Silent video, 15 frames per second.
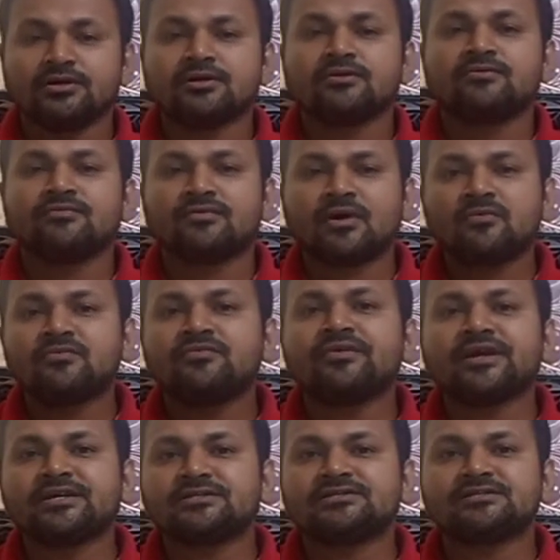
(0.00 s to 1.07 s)
frown
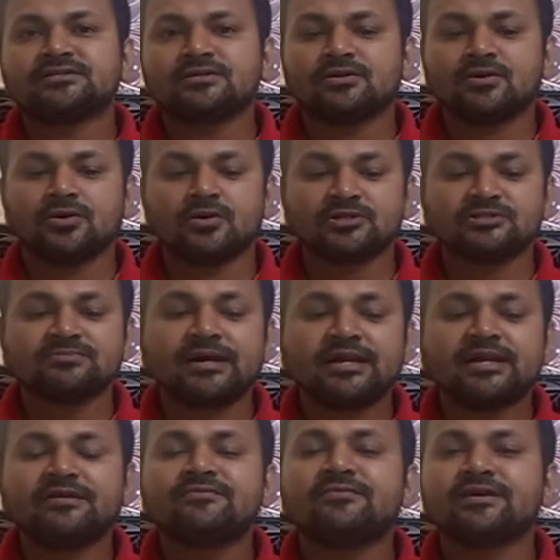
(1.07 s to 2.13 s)
face or
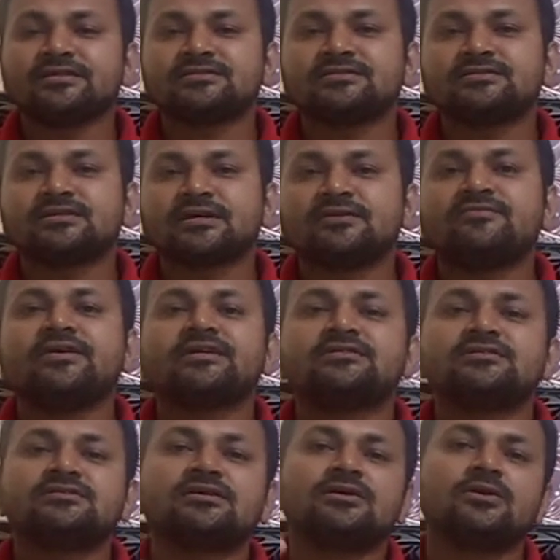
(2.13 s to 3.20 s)
smiling face
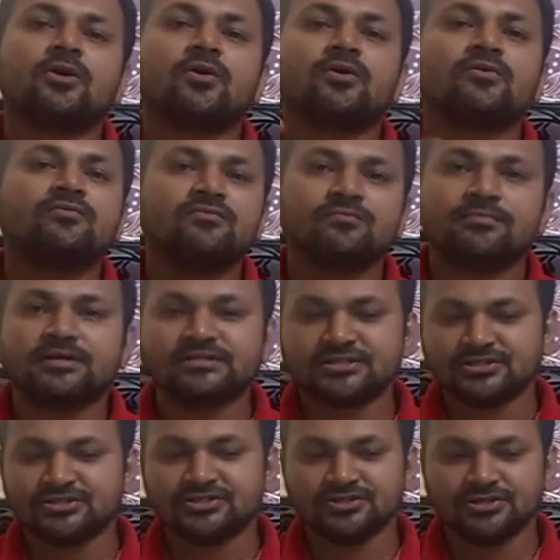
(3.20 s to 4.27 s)
conveys a lot of
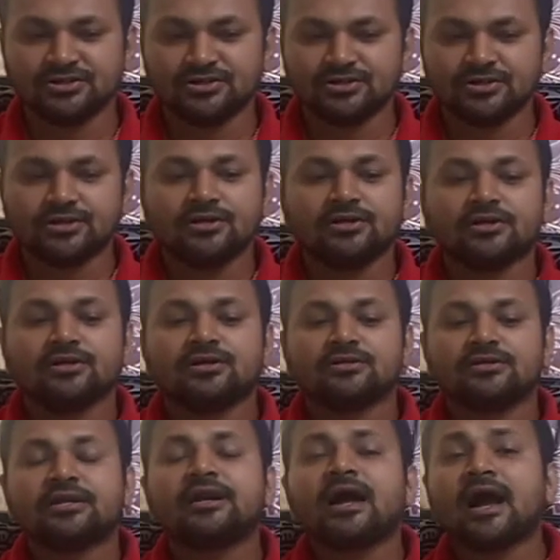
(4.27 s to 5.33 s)
message.
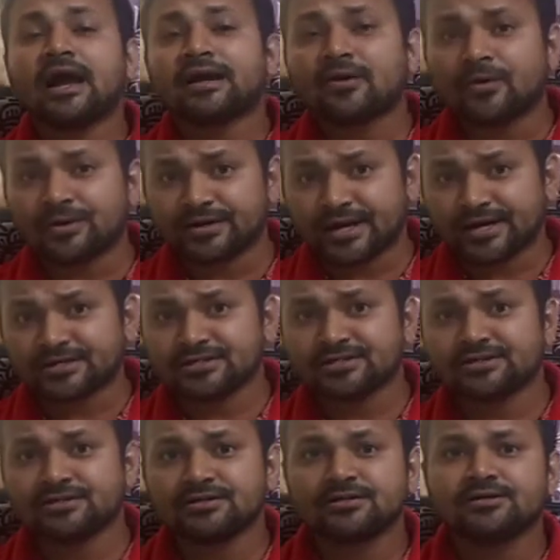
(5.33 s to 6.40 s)
Then eye contact.
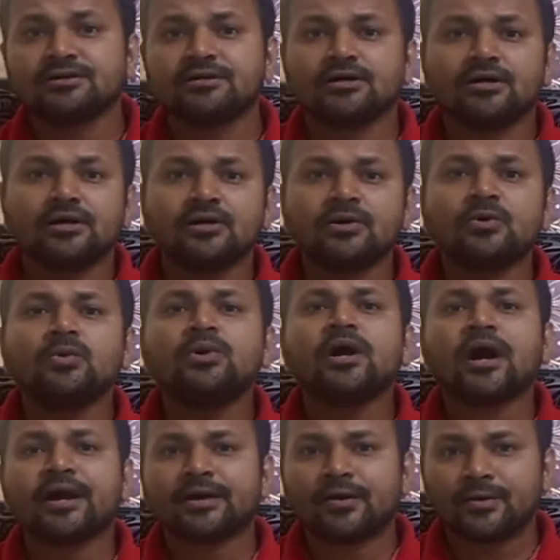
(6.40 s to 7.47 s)
A good
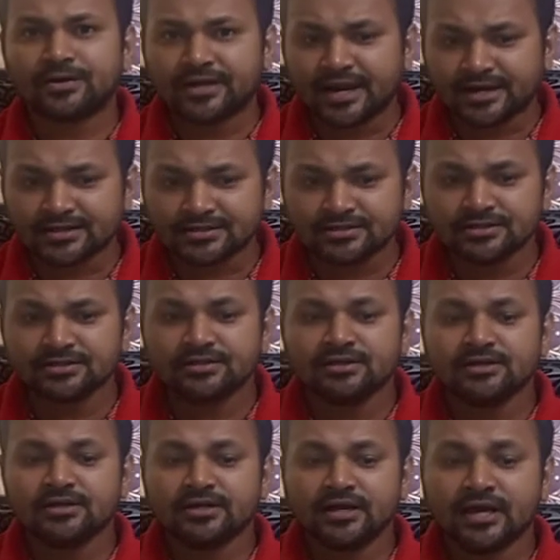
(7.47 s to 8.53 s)
eye contact
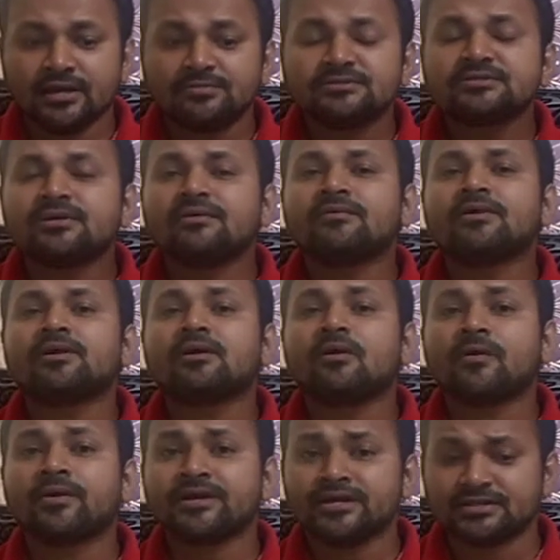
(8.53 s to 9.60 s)
helps our
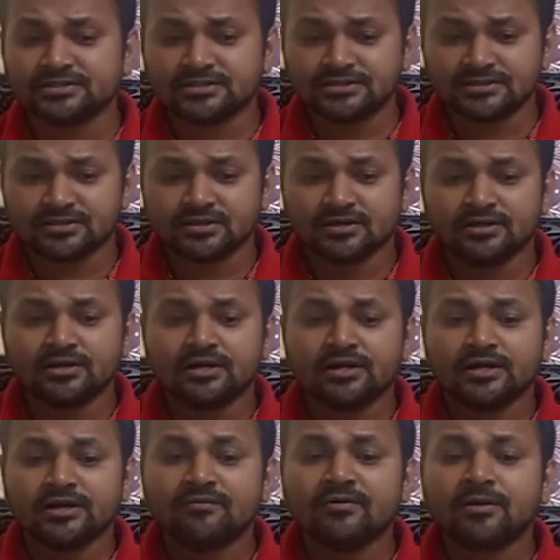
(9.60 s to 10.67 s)
audience
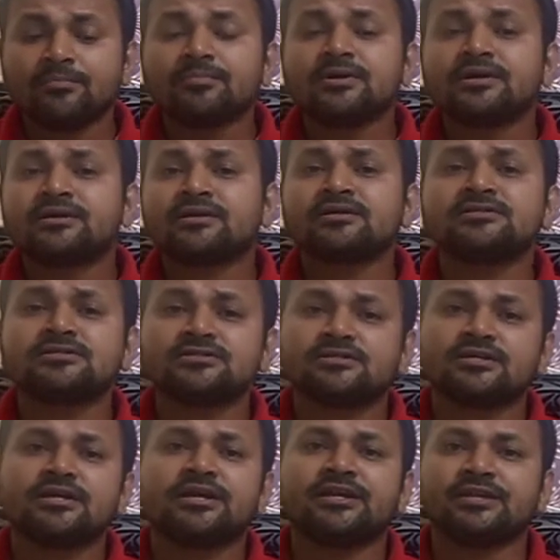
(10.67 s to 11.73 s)
develop trust
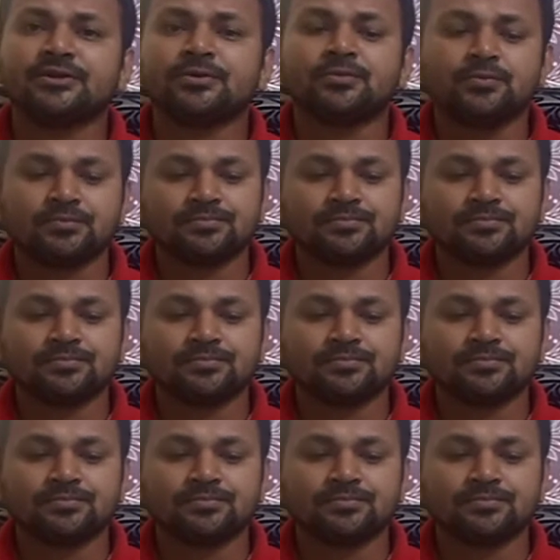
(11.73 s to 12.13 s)
in you,